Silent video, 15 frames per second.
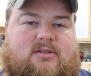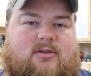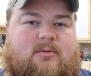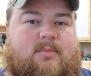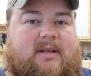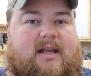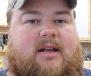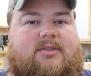to
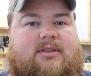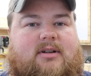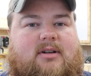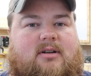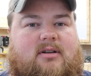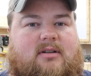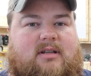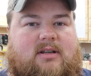be out
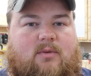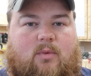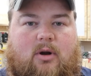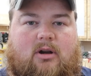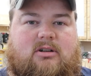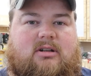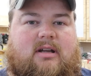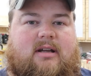there, get
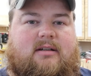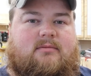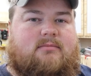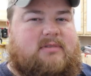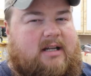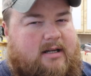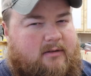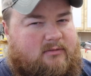work done,
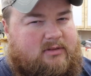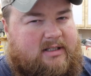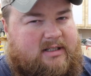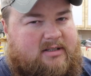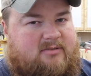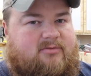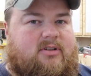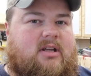kind of
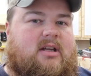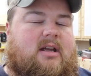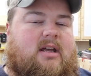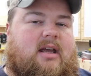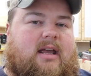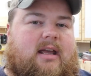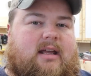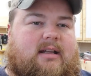live
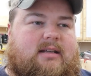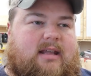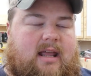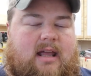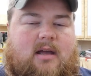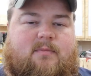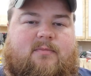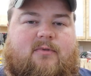and
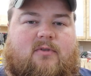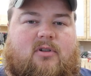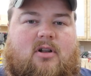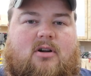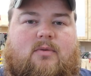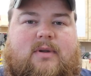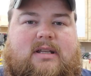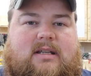camp for
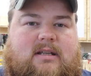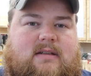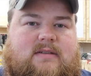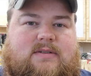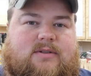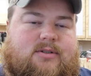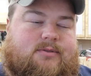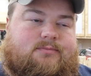long
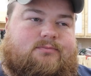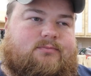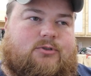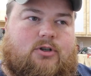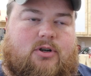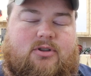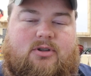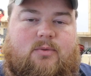weekends or
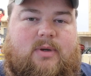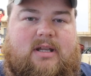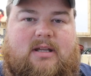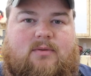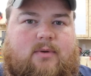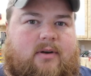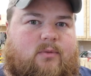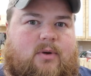during the
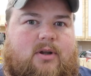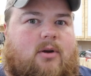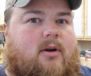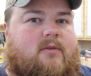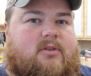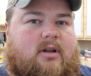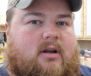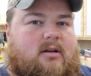week, whenever we go
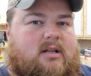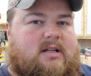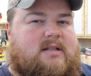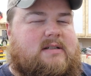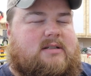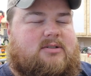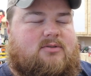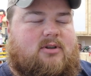over there. It
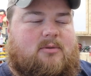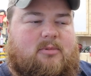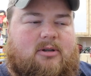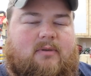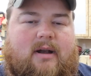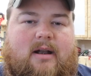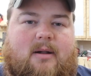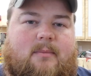is extremely
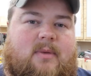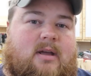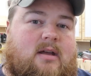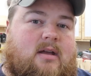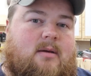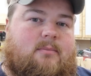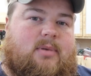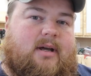random.
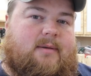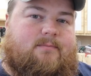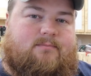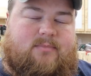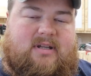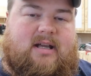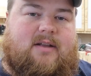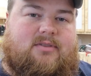But
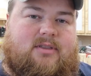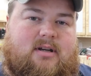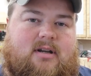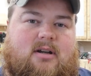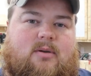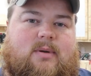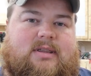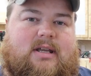be out
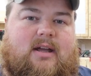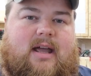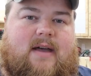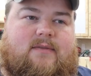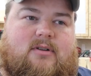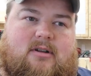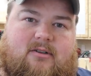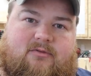there without
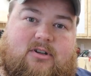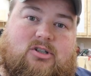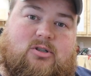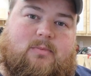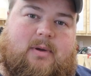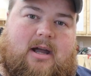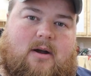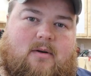having
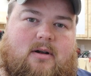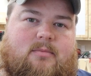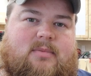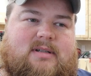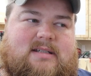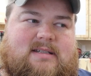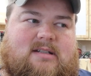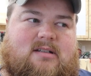official power,
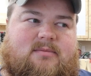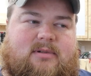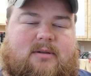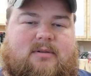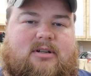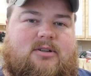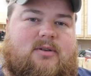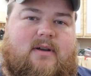but still be
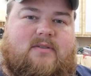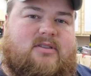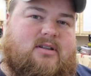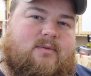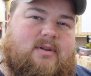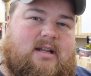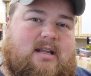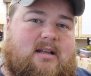able to do
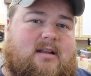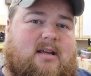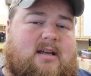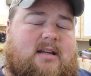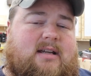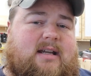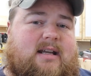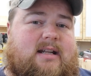everything we need
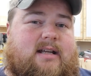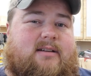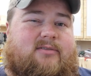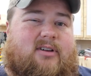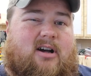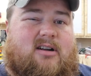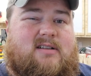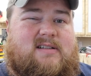and have,
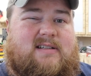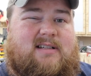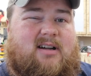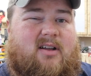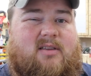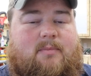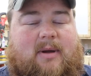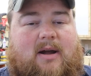honestly,
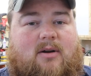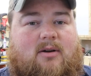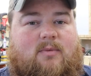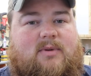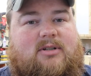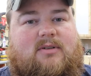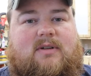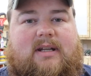all the power
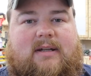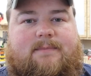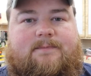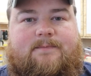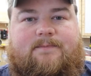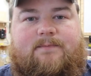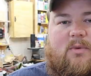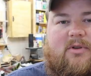we do need.
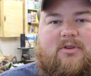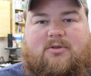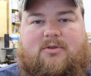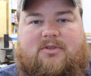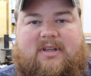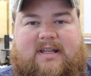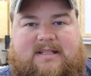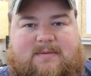One of the
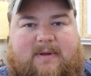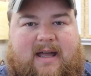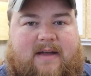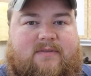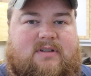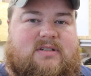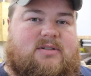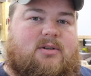cool things about
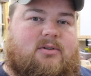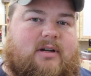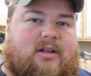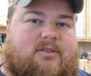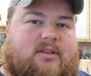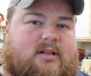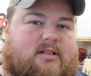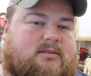having solar
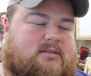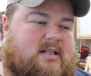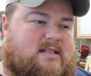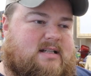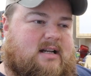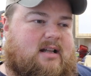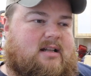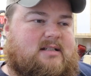out there is
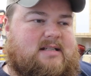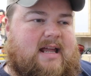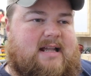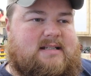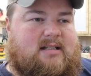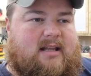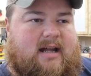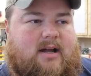that it
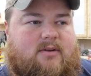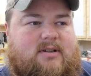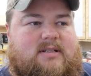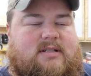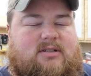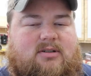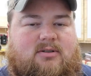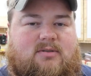has allowed
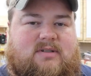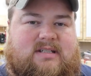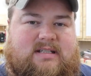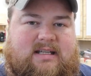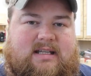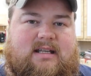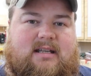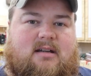us to
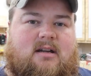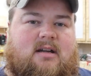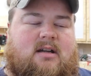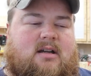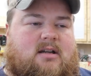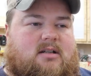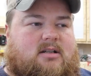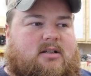see,
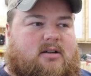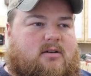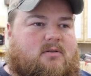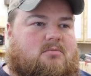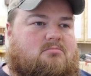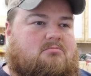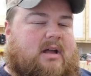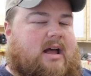you
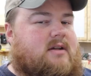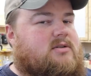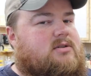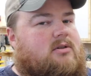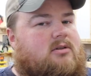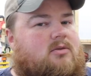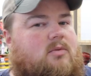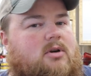know, how
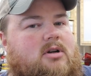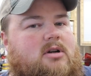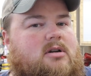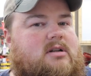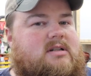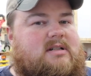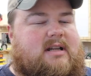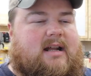solar
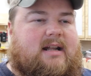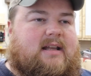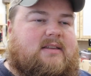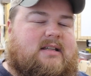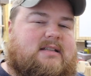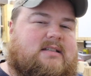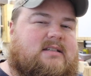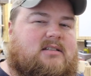works, kind of get
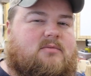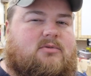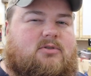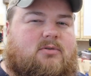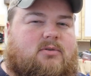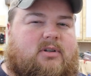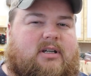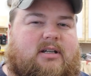that system
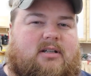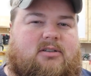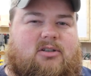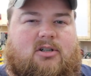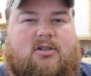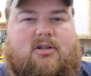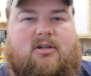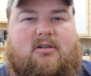going,
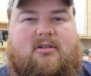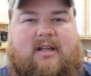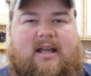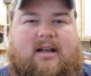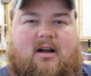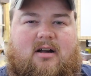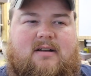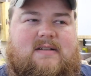learn,
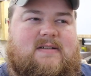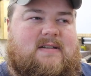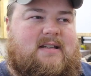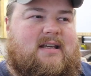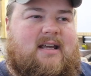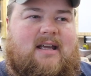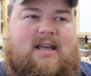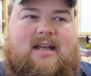and
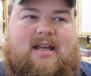honestly,